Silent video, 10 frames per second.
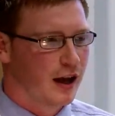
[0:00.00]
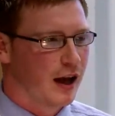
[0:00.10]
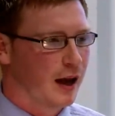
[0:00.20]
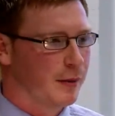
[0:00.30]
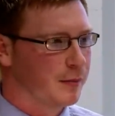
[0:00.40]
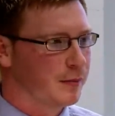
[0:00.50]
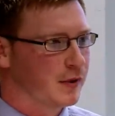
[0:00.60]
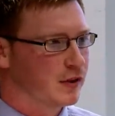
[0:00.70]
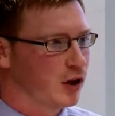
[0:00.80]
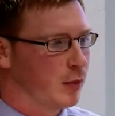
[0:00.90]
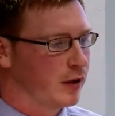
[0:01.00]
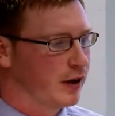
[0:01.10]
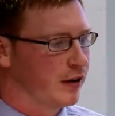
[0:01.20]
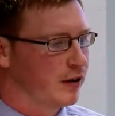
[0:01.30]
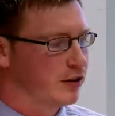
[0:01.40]
There's a couple of
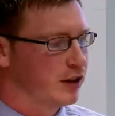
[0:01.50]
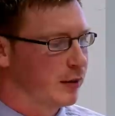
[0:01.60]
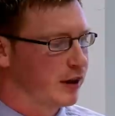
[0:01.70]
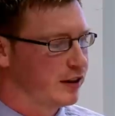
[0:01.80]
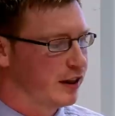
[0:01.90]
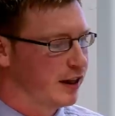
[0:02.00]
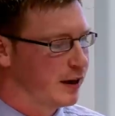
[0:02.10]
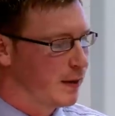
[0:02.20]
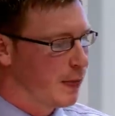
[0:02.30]
here in GMIT.